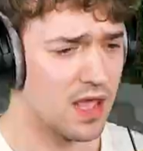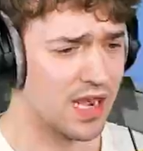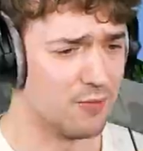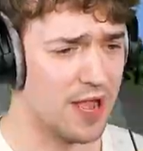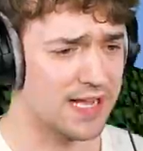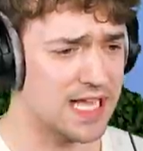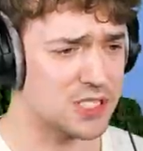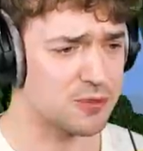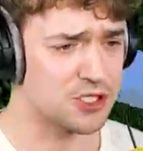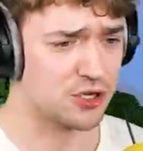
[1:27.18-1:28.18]
Anyway, I
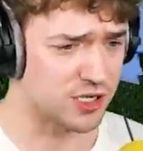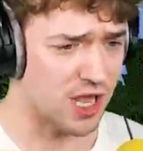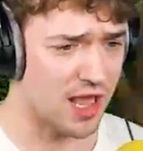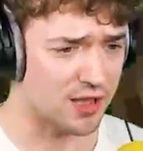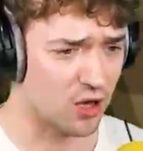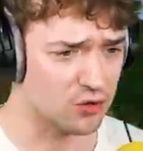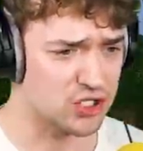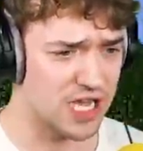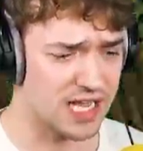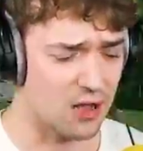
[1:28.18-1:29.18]
guess we should uh, go
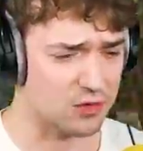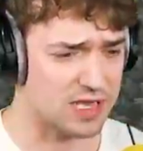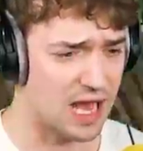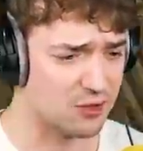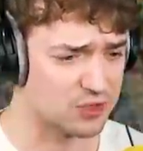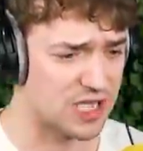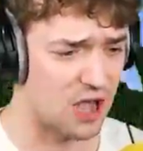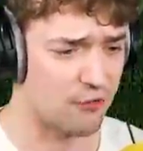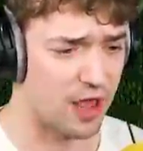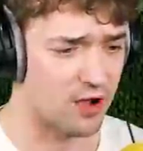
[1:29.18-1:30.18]
check out Cowtown.